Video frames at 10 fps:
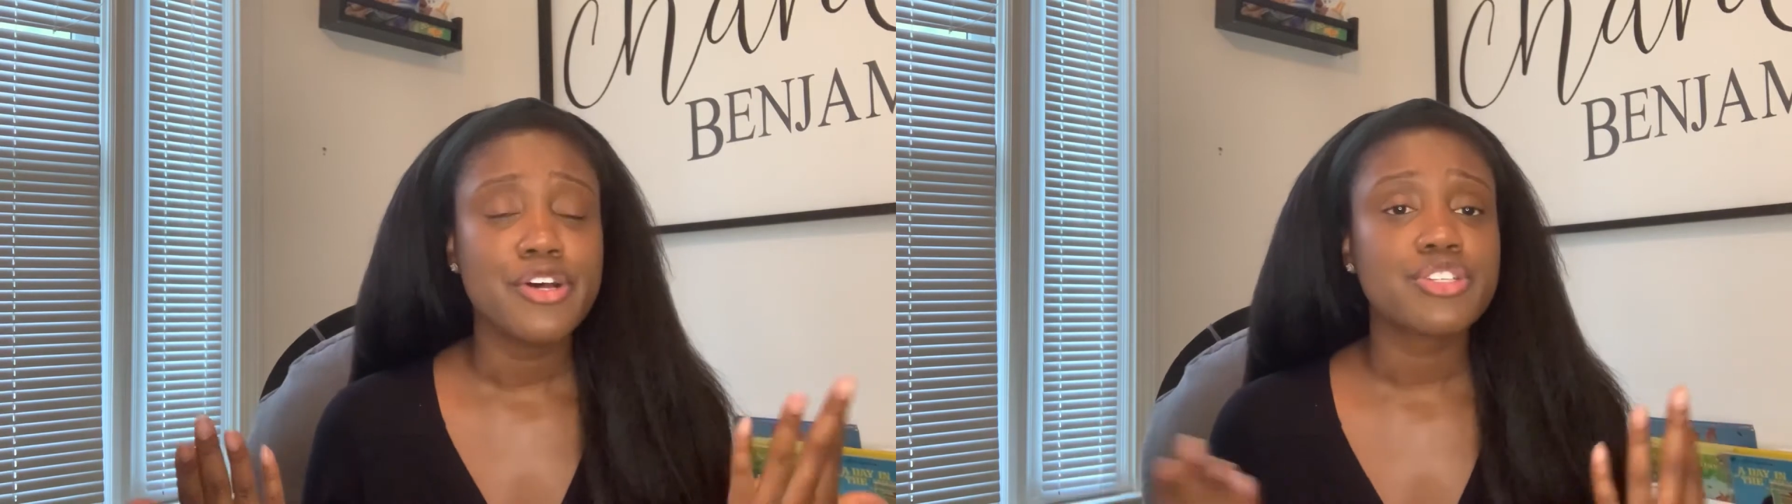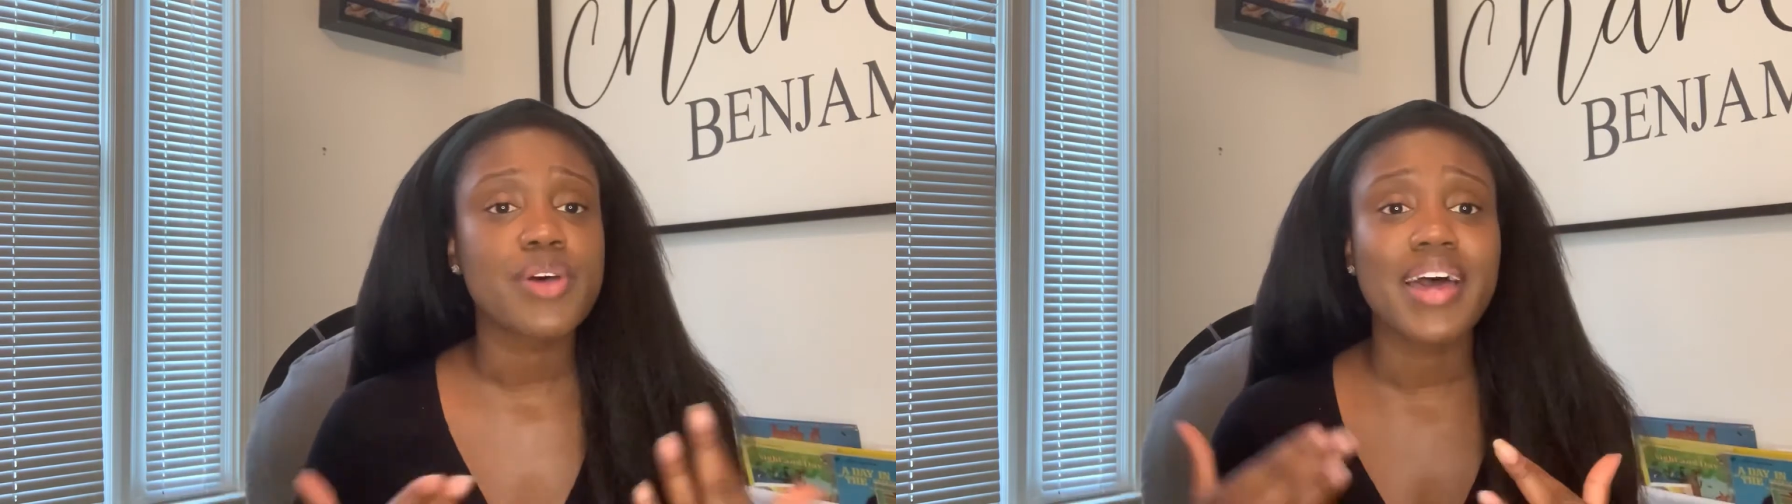
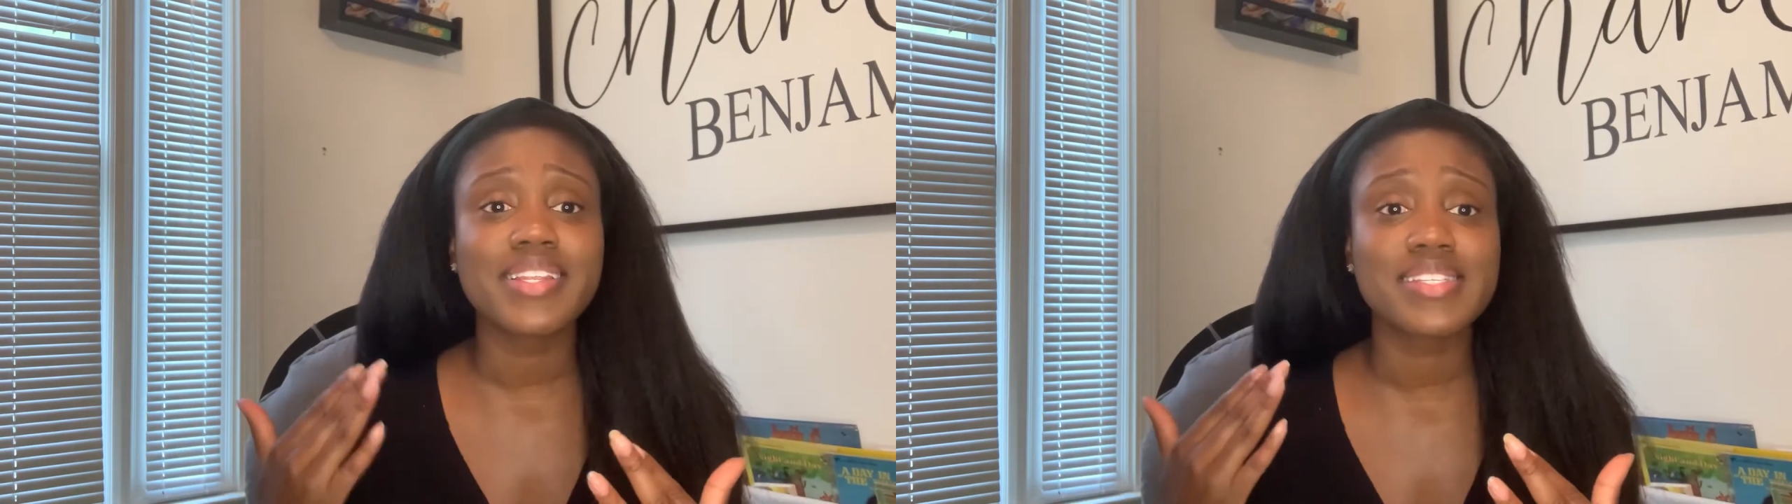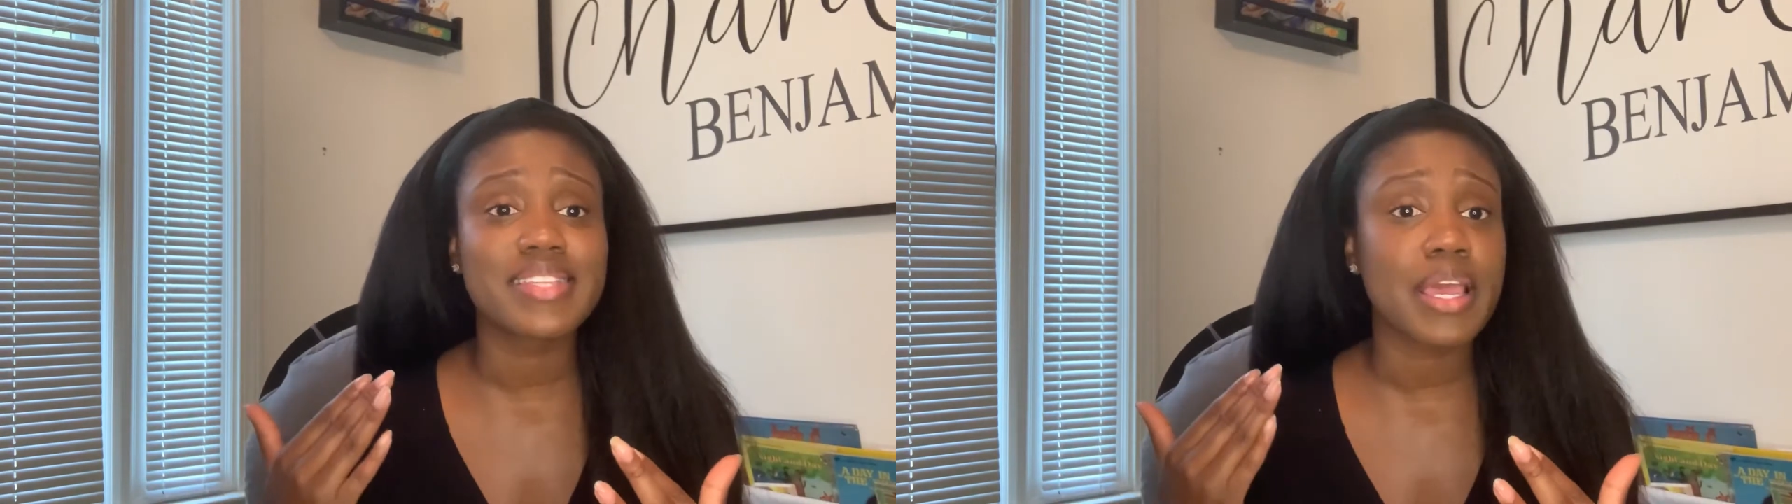So I
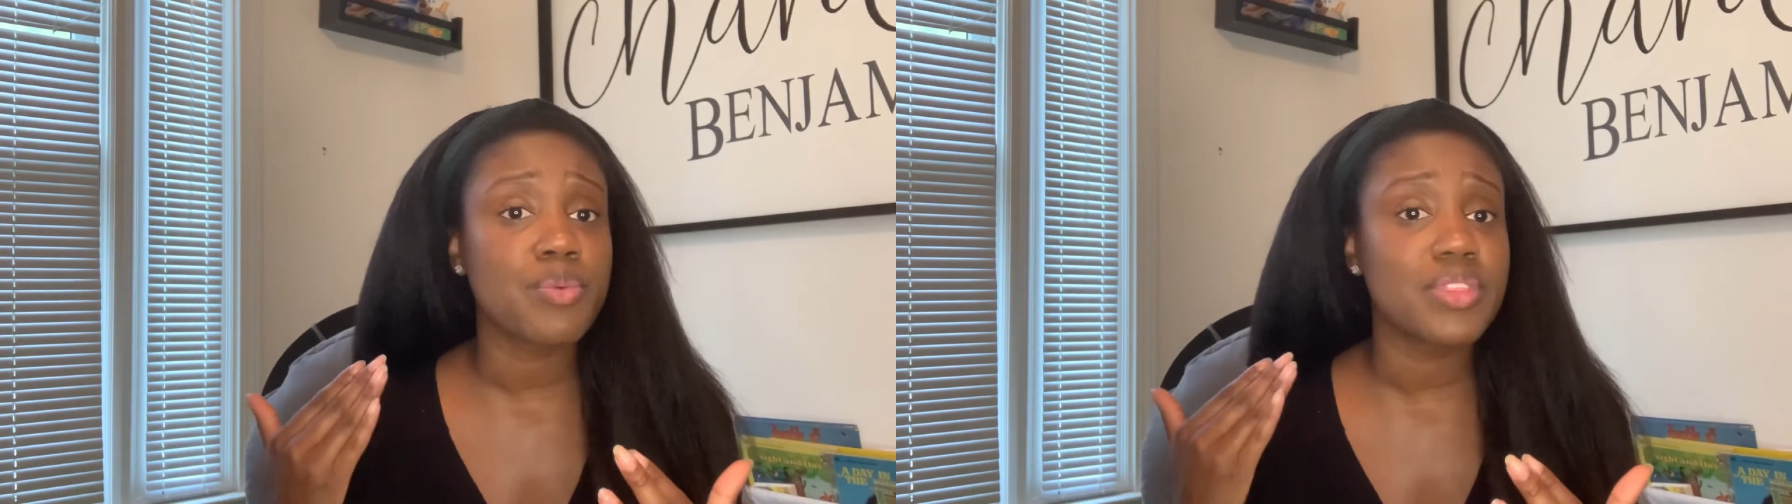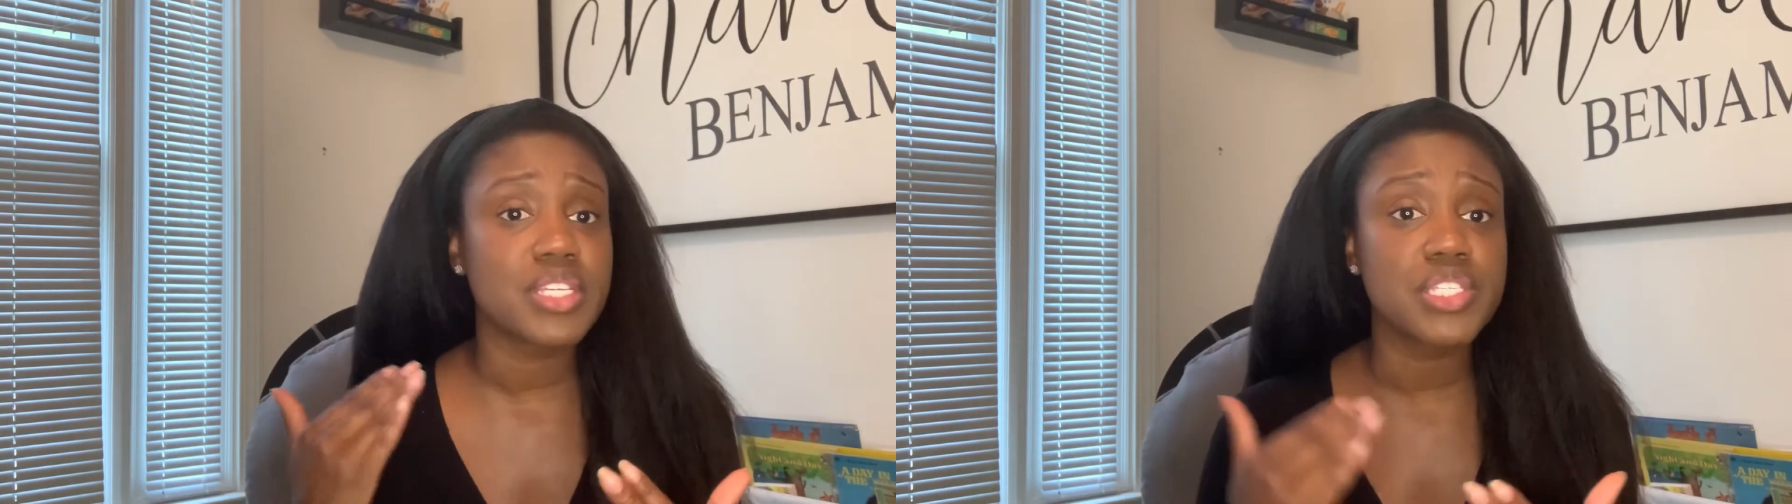just think
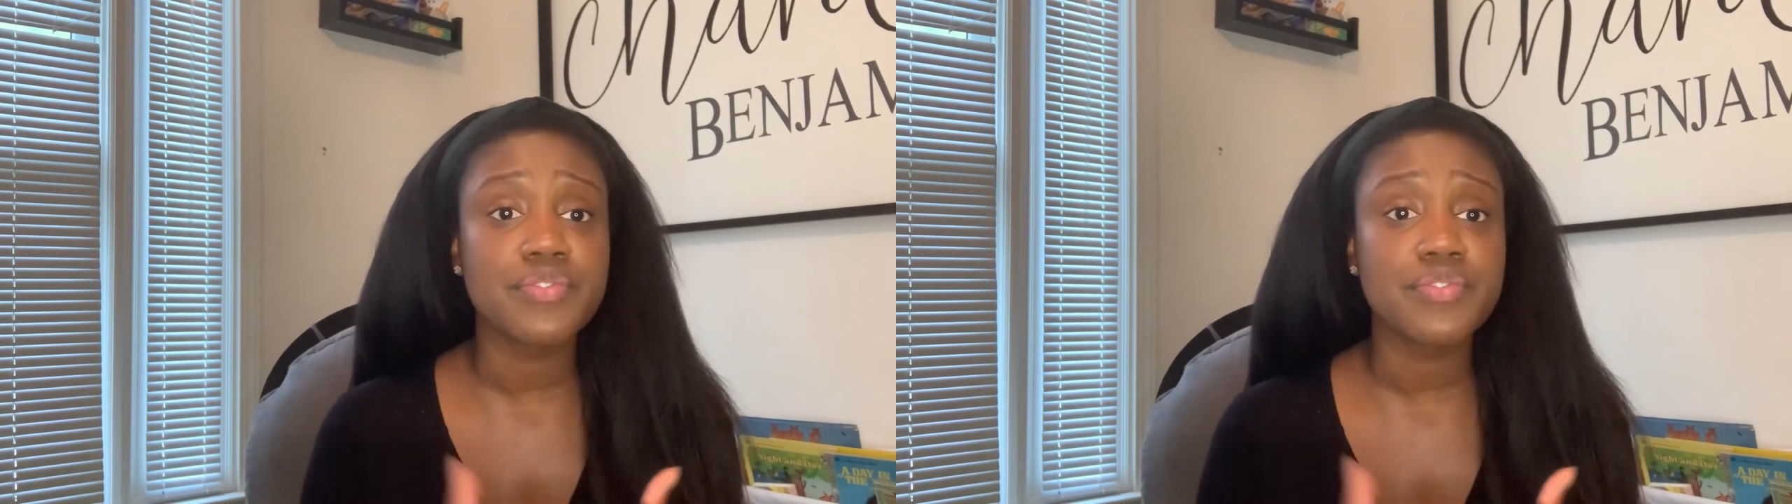with this